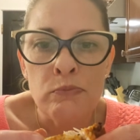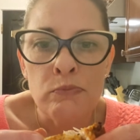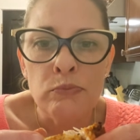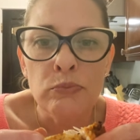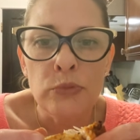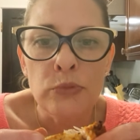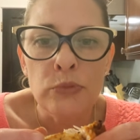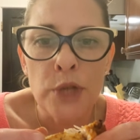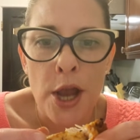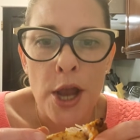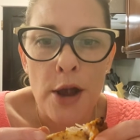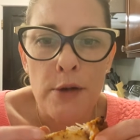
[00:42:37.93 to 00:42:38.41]

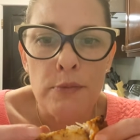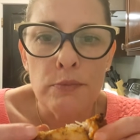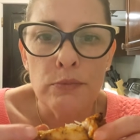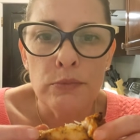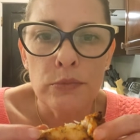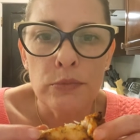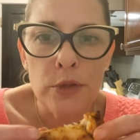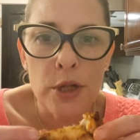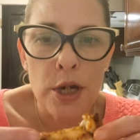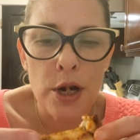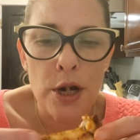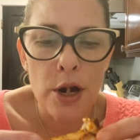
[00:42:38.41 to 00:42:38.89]
Yeah,
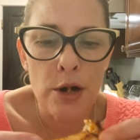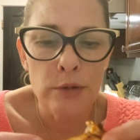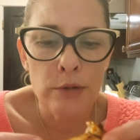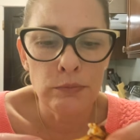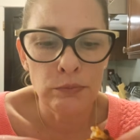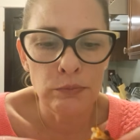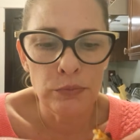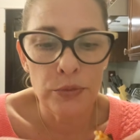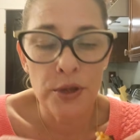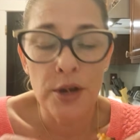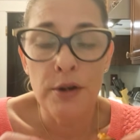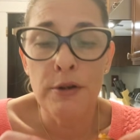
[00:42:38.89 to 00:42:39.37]

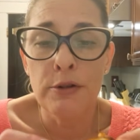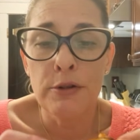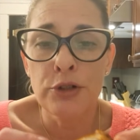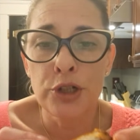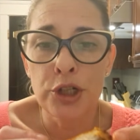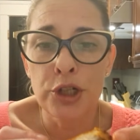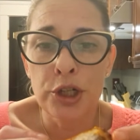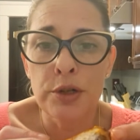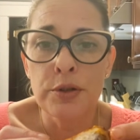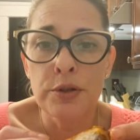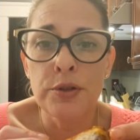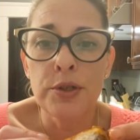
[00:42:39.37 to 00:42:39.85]
they're
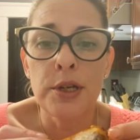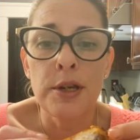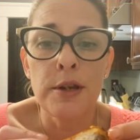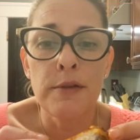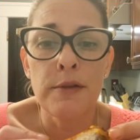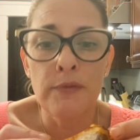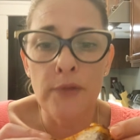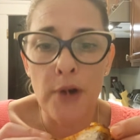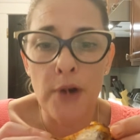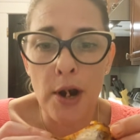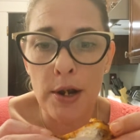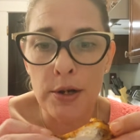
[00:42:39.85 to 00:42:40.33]
juicy,
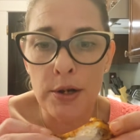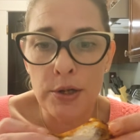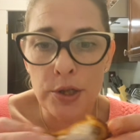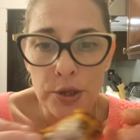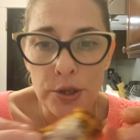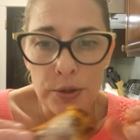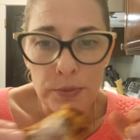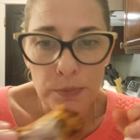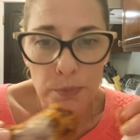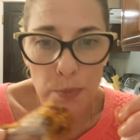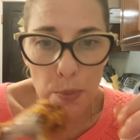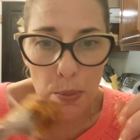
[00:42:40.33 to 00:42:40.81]
fresh,
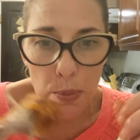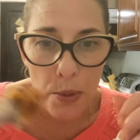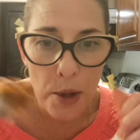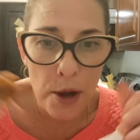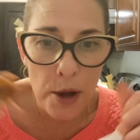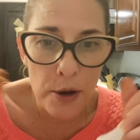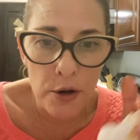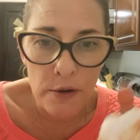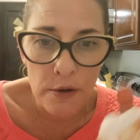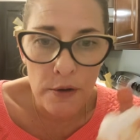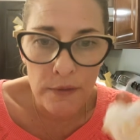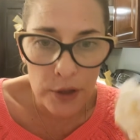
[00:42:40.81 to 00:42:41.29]

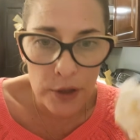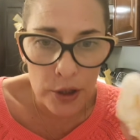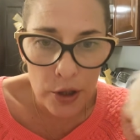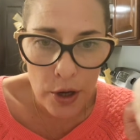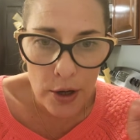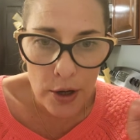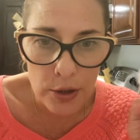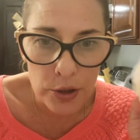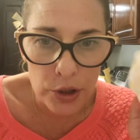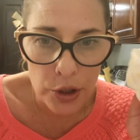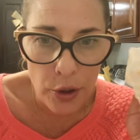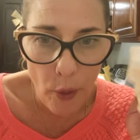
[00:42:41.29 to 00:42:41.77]
not
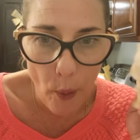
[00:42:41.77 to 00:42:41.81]
overcooked.